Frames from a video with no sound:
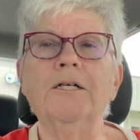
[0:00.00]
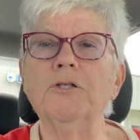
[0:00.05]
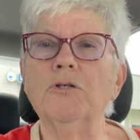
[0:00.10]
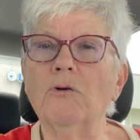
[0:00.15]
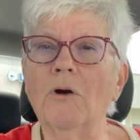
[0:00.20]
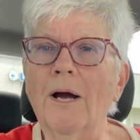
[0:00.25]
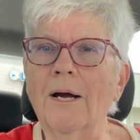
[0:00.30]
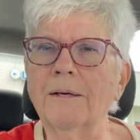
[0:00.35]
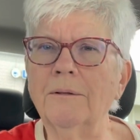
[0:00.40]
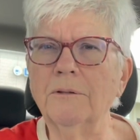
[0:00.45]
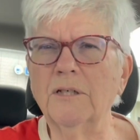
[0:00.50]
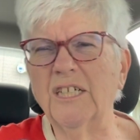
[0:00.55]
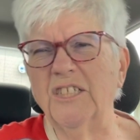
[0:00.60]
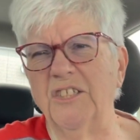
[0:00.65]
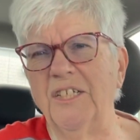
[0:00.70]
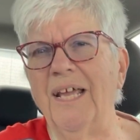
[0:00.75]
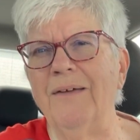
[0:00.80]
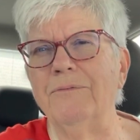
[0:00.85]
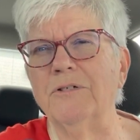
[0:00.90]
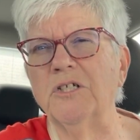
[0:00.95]
truck
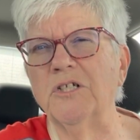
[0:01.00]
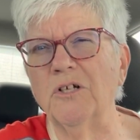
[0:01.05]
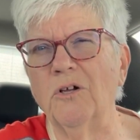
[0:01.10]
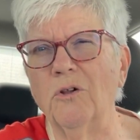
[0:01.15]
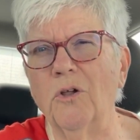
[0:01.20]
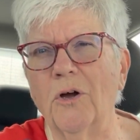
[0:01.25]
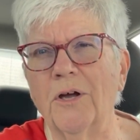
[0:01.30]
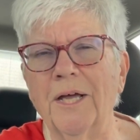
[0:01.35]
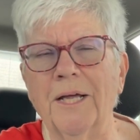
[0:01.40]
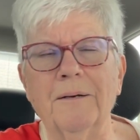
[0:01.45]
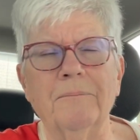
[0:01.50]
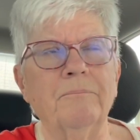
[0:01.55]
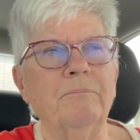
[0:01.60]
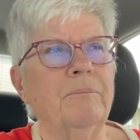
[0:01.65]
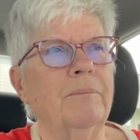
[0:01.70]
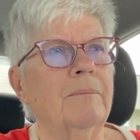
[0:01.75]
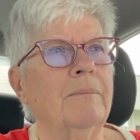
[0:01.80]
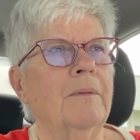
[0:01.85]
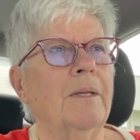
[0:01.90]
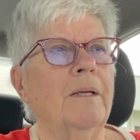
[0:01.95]
because David's still looking.
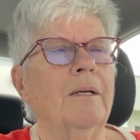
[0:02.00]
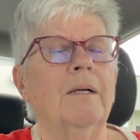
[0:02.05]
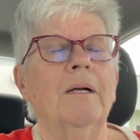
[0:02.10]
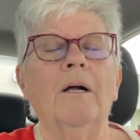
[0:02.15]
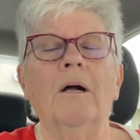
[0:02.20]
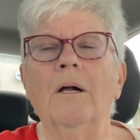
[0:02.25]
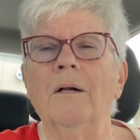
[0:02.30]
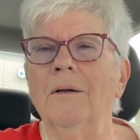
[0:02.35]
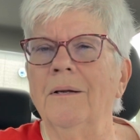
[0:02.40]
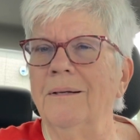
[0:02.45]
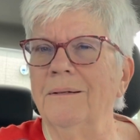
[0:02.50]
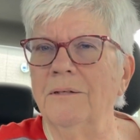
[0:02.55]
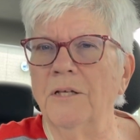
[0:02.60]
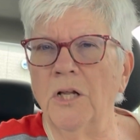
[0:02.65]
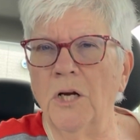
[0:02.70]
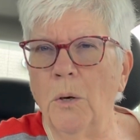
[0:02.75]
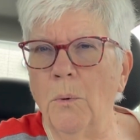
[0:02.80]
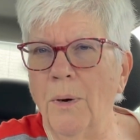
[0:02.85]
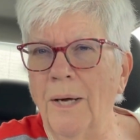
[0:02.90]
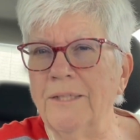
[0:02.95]

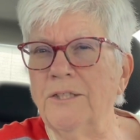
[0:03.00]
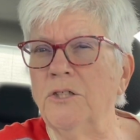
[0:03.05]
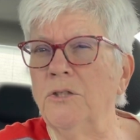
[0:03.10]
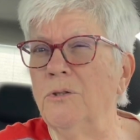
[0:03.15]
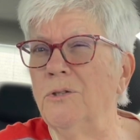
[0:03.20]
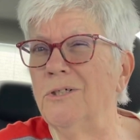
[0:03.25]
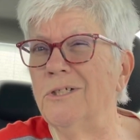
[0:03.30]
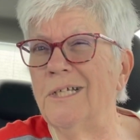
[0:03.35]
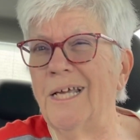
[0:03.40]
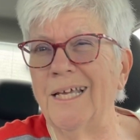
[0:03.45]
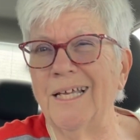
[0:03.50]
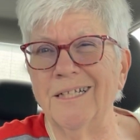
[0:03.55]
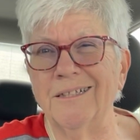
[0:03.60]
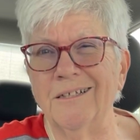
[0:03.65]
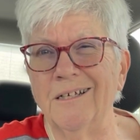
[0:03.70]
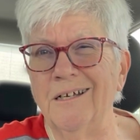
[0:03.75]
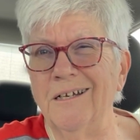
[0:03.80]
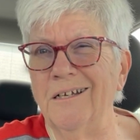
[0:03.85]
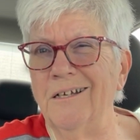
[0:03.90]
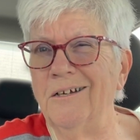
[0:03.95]
You know what? As soon as I get
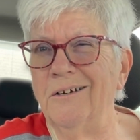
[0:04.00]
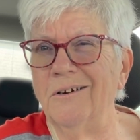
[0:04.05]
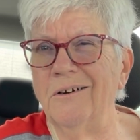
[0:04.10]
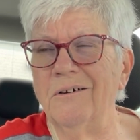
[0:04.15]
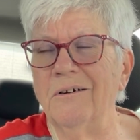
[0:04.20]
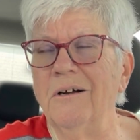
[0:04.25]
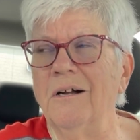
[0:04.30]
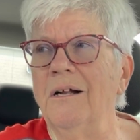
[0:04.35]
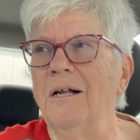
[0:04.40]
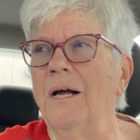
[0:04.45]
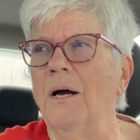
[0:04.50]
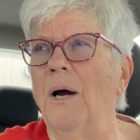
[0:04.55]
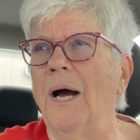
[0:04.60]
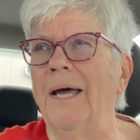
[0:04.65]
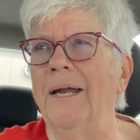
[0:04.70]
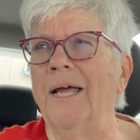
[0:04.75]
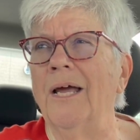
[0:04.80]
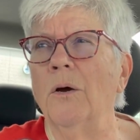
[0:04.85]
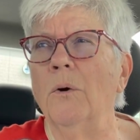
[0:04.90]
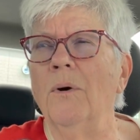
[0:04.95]
done here
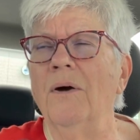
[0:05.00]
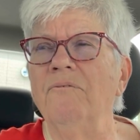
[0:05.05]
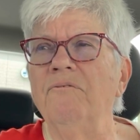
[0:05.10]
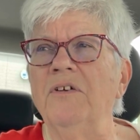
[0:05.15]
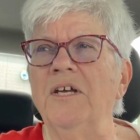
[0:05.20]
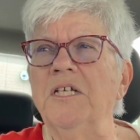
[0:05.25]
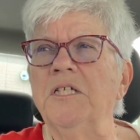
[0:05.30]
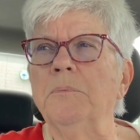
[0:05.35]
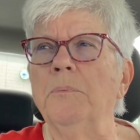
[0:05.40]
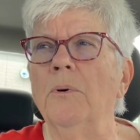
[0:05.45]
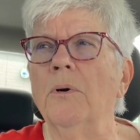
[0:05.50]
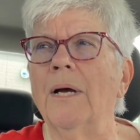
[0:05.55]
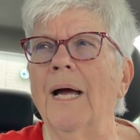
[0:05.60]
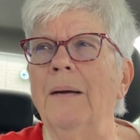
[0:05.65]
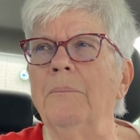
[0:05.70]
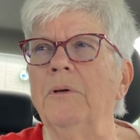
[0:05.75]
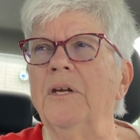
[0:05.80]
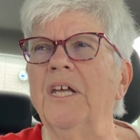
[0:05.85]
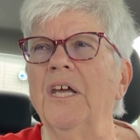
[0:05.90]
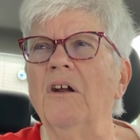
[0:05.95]
and I go on Facebook,
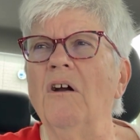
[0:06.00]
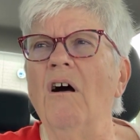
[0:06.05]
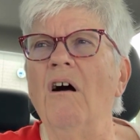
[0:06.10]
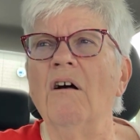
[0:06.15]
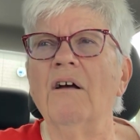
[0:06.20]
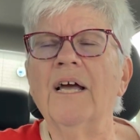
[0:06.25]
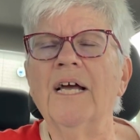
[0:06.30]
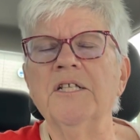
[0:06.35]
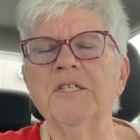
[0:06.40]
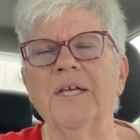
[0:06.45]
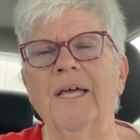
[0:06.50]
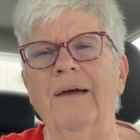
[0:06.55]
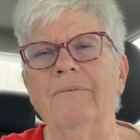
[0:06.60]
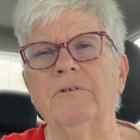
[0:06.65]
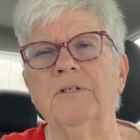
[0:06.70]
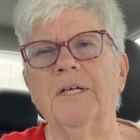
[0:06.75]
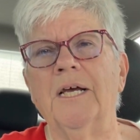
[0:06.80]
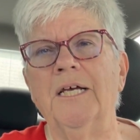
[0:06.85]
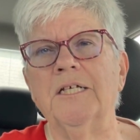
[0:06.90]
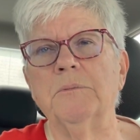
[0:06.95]
I'm going to get all kinds of
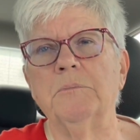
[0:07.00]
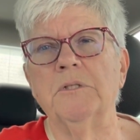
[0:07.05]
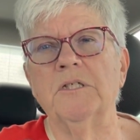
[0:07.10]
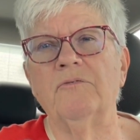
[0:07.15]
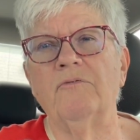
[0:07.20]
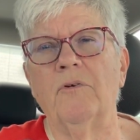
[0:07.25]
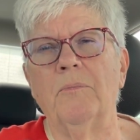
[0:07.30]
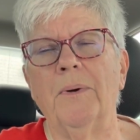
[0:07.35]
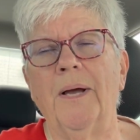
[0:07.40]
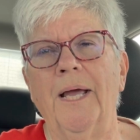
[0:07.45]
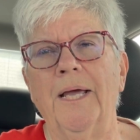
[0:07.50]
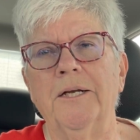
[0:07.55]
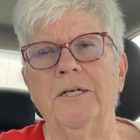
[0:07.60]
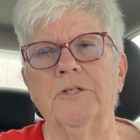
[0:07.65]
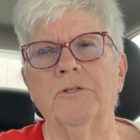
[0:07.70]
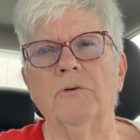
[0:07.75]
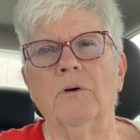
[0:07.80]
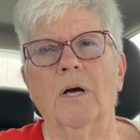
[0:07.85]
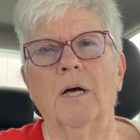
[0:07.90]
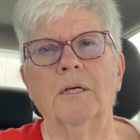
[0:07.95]
advertisements for buying
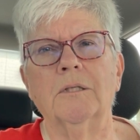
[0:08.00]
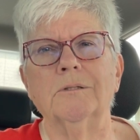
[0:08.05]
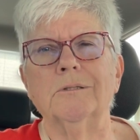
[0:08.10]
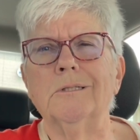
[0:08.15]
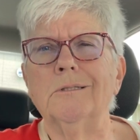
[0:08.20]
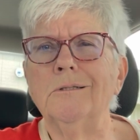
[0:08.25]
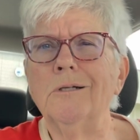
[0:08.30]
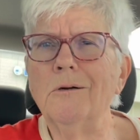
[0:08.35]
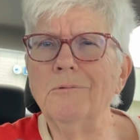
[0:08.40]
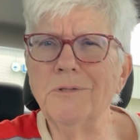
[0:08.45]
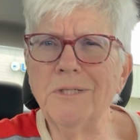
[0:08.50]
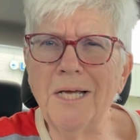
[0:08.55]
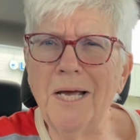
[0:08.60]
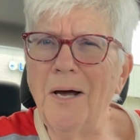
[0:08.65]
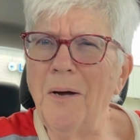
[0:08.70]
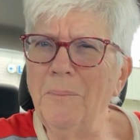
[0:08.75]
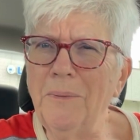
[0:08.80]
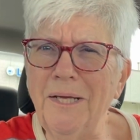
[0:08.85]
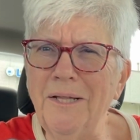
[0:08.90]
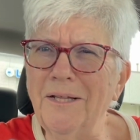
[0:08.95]
a truck. So don't
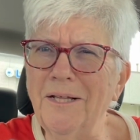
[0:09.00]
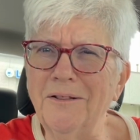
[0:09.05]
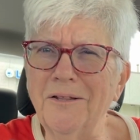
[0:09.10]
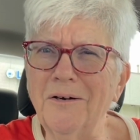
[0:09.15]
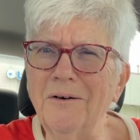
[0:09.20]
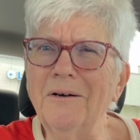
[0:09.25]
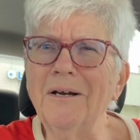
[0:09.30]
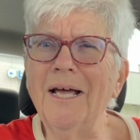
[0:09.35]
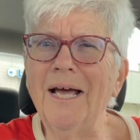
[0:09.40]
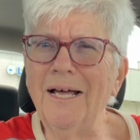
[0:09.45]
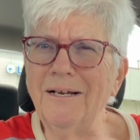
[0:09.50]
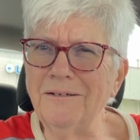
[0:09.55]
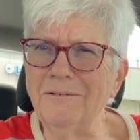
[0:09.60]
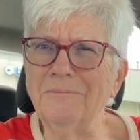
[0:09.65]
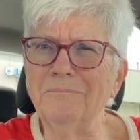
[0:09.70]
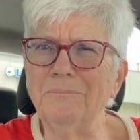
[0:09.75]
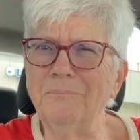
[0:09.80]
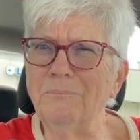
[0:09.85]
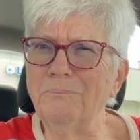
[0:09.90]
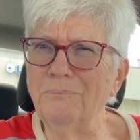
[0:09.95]
tell me that they're not
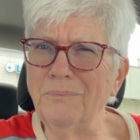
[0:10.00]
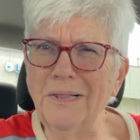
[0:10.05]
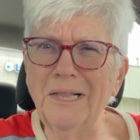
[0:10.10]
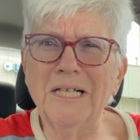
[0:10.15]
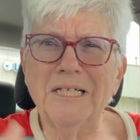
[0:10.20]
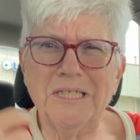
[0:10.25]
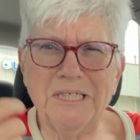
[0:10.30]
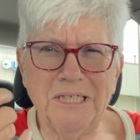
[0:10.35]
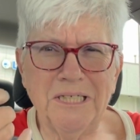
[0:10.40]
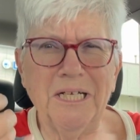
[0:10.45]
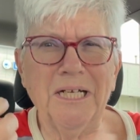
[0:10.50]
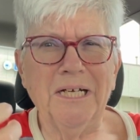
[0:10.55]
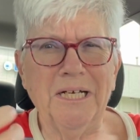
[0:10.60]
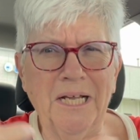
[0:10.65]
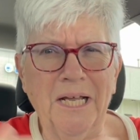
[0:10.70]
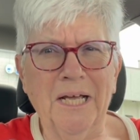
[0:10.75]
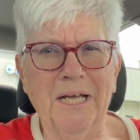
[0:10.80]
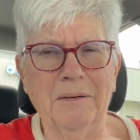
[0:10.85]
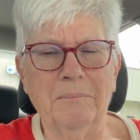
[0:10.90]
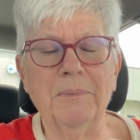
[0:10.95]
listening
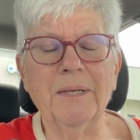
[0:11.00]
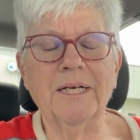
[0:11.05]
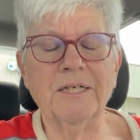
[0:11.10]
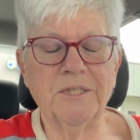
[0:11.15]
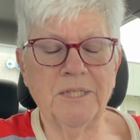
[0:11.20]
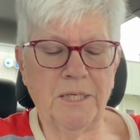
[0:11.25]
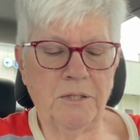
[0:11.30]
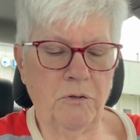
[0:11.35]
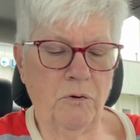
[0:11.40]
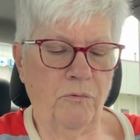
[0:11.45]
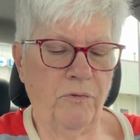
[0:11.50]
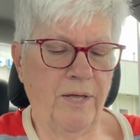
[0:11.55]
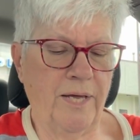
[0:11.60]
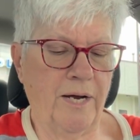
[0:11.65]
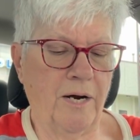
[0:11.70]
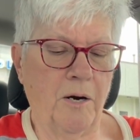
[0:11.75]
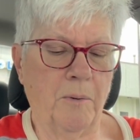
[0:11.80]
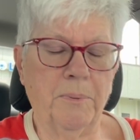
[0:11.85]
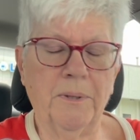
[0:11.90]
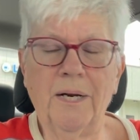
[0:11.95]
in, because I know they
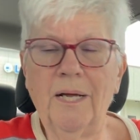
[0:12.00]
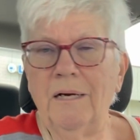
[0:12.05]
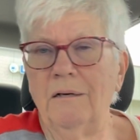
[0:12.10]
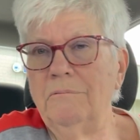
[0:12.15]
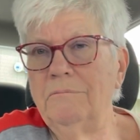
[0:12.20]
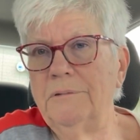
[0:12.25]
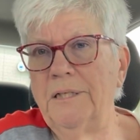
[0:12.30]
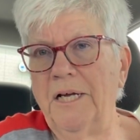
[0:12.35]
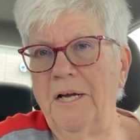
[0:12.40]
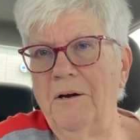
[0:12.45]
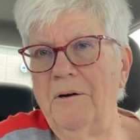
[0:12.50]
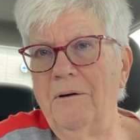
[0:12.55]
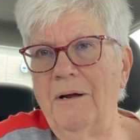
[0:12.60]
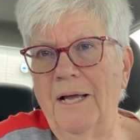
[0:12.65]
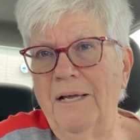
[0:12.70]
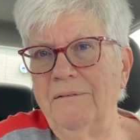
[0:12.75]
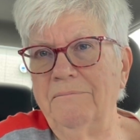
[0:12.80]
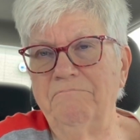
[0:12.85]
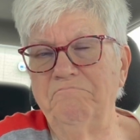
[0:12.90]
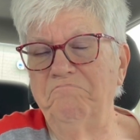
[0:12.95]
are, but I don't care. I